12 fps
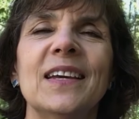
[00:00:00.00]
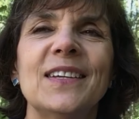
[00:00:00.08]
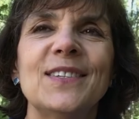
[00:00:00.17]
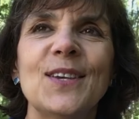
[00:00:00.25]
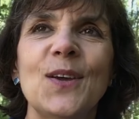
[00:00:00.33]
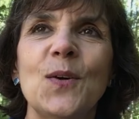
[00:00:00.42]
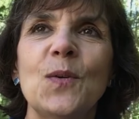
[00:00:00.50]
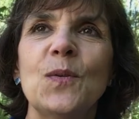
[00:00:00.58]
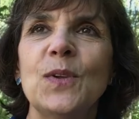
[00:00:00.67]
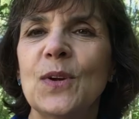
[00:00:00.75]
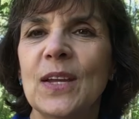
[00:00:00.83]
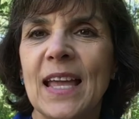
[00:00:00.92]
So
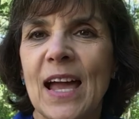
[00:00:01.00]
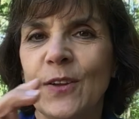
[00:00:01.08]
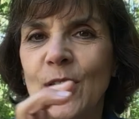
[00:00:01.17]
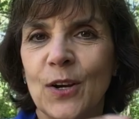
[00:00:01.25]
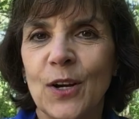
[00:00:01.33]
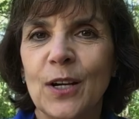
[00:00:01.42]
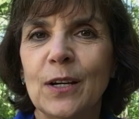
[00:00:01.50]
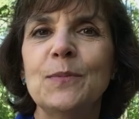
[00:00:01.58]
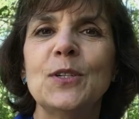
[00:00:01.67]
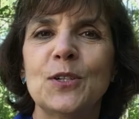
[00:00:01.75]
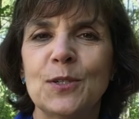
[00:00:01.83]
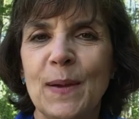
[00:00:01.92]
you can count your
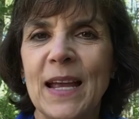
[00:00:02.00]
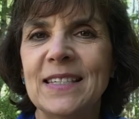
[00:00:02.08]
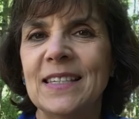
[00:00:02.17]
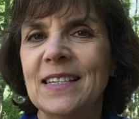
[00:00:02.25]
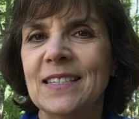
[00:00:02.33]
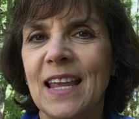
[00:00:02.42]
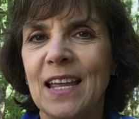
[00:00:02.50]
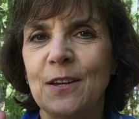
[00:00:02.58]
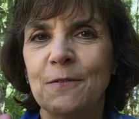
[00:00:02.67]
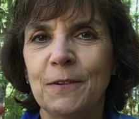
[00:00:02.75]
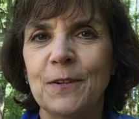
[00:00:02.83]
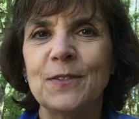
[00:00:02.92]
herbs, your spices, and
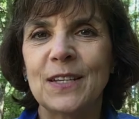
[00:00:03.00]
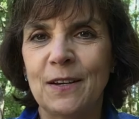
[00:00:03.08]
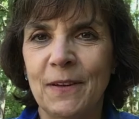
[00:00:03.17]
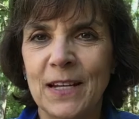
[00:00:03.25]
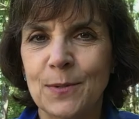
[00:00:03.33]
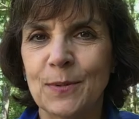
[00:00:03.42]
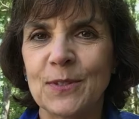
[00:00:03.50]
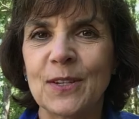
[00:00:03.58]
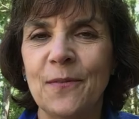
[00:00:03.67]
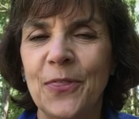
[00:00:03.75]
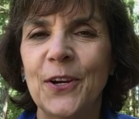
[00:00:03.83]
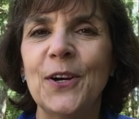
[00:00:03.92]
your fruits and your vegetables.
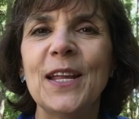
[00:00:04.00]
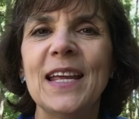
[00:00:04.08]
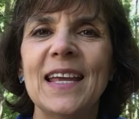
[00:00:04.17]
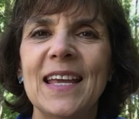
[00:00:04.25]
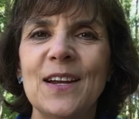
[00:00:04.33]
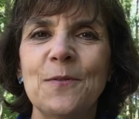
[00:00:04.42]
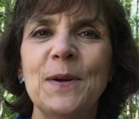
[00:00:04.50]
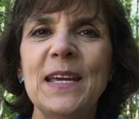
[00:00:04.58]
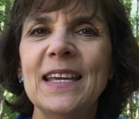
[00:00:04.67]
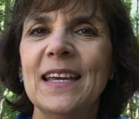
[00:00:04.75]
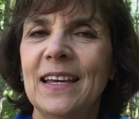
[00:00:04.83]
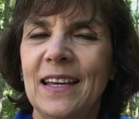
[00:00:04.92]
30 in a
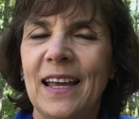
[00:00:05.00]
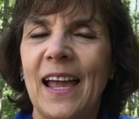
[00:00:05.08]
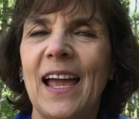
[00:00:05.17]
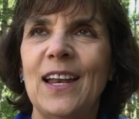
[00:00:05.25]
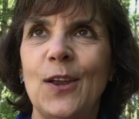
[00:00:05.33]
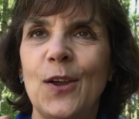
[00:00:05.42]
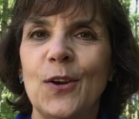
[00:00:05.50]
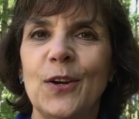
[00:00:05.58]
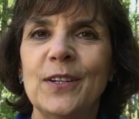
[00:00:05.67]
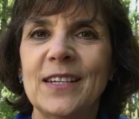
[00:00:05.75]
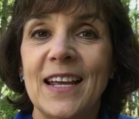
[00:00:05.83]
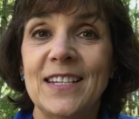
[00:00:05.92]
week, and
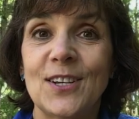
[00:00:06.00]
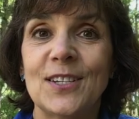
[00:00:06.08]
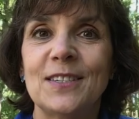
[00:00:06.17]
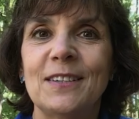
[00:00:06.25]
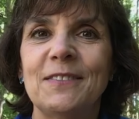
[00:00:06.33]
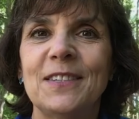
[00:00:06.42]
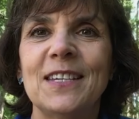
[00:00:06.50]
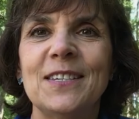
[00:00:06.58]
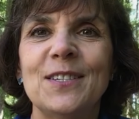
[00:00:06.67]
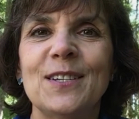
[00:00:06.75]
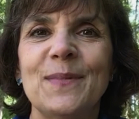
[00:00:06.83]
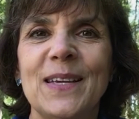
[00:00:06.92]
your digestive
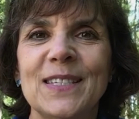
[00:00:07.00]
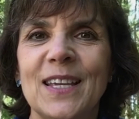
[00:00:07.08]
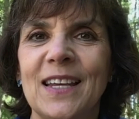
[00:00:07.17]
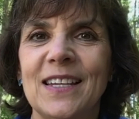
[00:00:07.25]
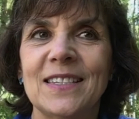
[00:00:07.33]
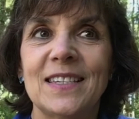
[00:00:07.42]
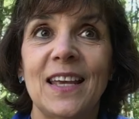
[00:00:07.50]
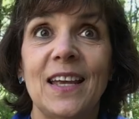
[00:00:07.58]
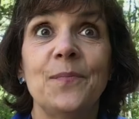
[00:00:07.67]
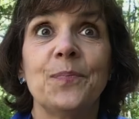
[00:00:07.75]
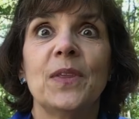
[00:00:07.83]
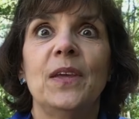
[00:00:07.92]
system is gonna say,
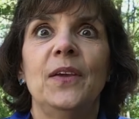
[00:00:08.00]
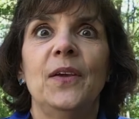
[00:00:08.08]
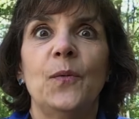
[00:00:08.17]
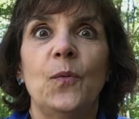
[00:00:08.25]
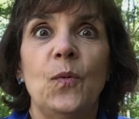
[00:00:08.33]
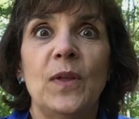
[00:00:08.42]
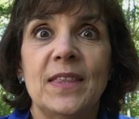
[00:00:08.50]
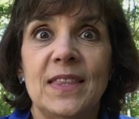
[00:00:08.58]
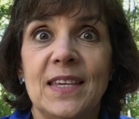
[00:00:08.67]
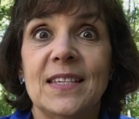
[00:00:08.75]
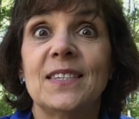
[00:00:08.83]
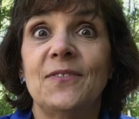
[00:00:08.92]
with
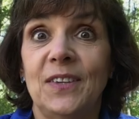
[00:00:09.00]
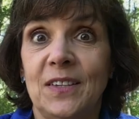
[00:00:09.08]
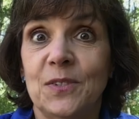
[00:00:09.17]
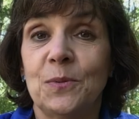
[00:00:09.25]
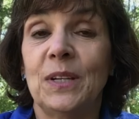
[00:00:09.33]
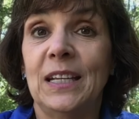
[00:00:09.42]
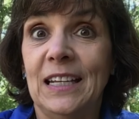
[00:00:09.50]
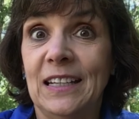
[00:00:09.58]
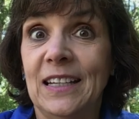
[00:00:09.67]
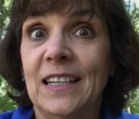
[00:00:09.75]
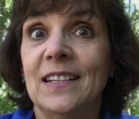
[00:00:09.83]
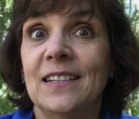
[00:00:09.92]
this feels really
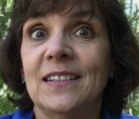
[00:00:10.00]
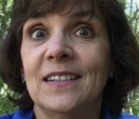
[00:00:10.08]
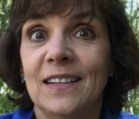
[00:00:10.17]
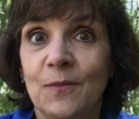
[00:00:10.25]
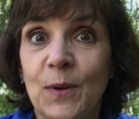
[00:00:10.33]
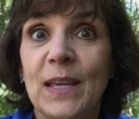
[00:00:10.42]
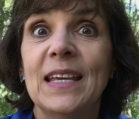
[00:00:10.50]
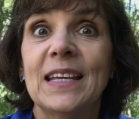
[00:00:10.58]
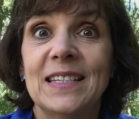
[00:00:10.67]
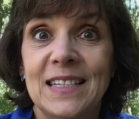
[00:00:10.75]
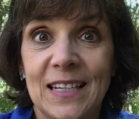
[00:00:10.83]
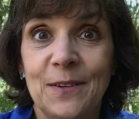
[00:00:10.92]
good we
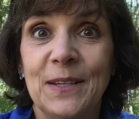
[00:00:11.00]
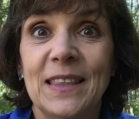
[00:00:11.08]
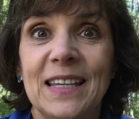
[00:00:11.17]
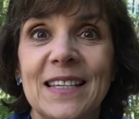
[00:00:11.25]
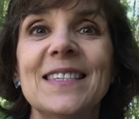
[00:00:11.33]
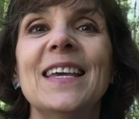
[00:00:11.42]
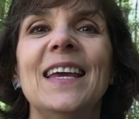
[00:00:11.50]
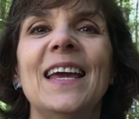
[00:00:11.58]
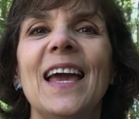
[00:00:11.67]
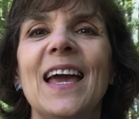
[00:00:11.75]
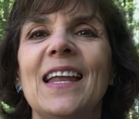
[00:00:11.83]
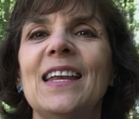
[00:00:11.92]
can deal with this.
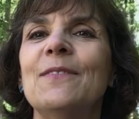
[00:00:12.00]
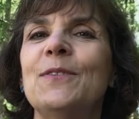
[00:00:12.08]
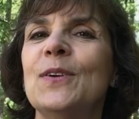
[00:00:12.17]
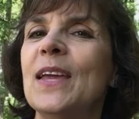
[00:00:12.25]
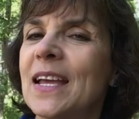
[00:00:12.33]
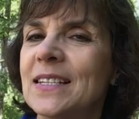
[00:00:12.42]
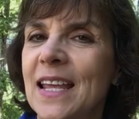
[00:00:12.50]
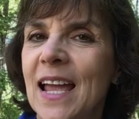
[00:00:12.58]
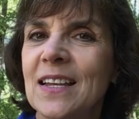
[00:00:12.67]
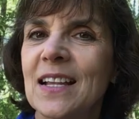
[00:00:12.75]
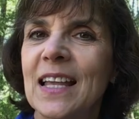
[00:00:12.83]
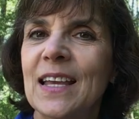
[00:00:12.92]
And if you can't
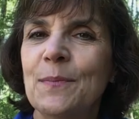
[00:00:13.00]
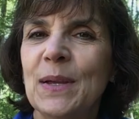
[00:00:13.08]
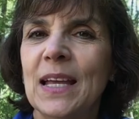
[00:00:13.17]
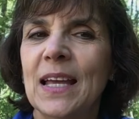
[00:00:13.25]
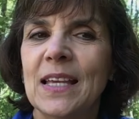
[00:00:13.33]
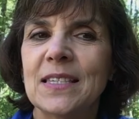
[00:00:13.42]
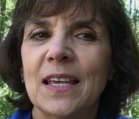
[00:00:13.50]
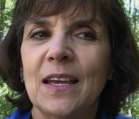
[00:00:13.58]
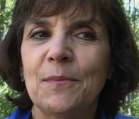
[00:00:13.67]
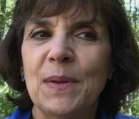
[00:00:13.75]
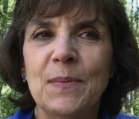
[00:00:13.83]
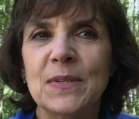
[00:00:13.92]
handle it because
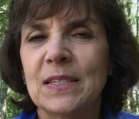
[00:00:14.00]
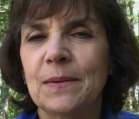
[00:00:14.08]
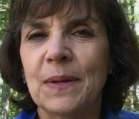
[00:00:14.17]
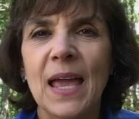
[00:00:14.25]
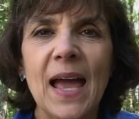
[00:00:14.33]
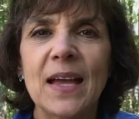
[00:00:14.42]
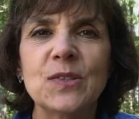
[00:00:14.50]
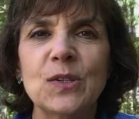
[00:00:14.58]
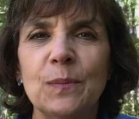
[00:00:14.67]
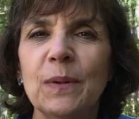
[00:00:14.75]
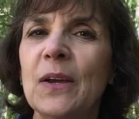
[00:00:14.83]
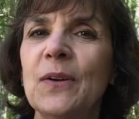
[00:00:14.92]
of maybe some gas
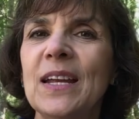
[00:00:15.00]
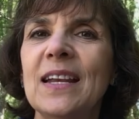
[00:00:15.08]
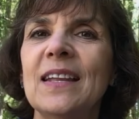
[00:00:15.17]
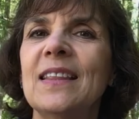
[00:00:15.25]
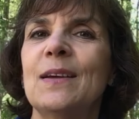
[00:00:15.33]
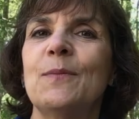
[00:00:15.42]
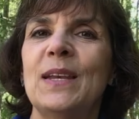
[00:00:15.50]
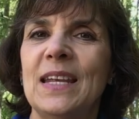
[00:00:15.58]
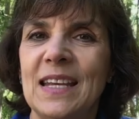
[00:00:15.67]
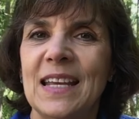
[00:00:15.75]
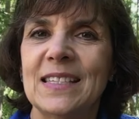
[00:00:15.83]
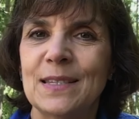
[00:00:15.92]
or bloating, then we
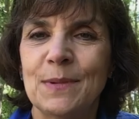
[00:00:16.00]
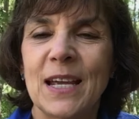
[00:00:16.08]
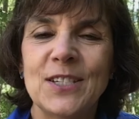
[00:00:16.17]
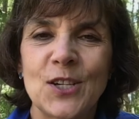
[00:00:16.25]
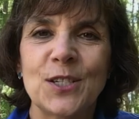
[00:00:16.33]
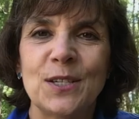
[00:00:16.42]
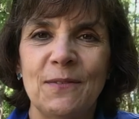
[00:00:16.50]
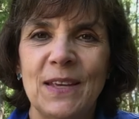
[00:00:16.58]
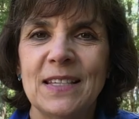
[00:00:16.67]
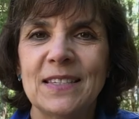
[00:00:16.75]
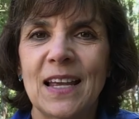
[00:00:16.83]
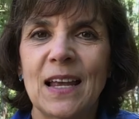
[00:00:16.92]
need to get some digestive
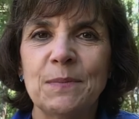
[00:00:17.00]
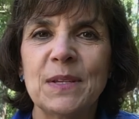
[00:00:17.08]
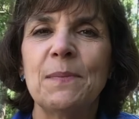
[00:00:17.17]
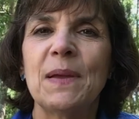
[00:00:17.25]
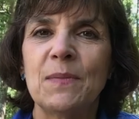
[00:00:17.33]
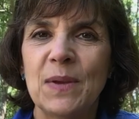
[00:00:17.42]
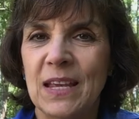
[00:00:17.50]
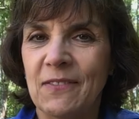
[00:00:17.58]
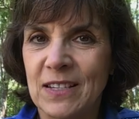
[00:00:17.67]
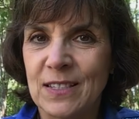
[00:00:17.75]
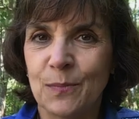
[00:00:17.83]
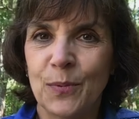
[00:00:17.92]
enzymes and maybe
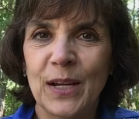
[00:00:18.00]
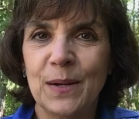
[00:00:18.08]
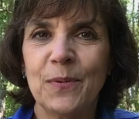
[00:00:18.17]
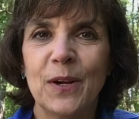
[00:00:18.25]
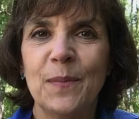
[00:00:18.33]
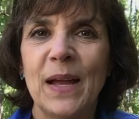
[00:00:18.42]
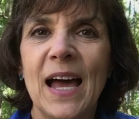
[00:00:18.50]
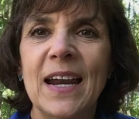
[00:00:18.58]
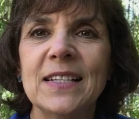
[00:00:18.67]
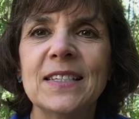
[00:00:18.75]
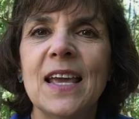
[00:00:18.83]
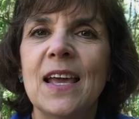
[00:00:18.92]
even some pre and probiotics.